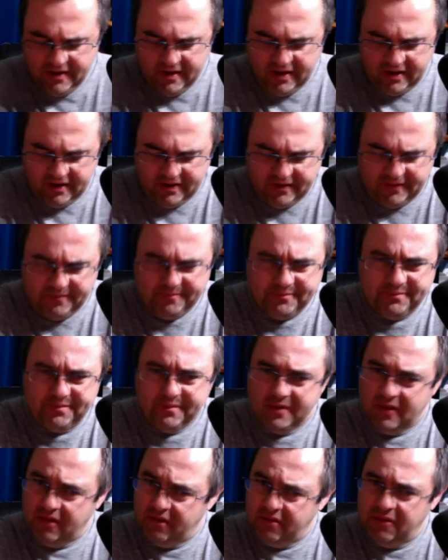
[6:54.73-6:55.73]

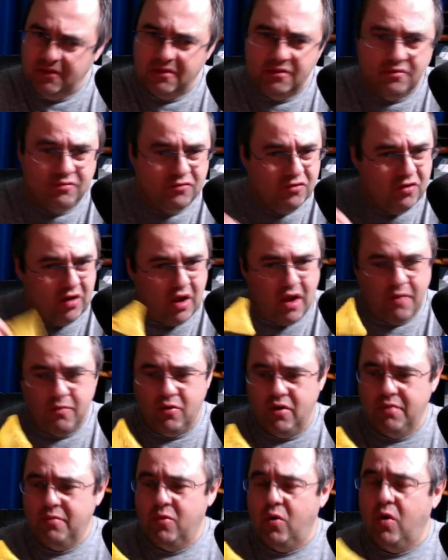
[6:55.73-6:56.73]
Try
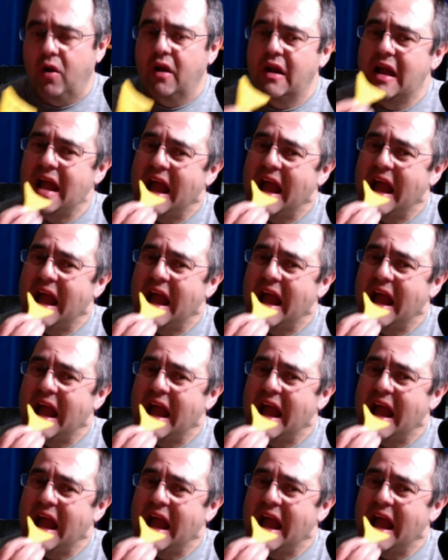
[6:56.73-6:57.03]
one more.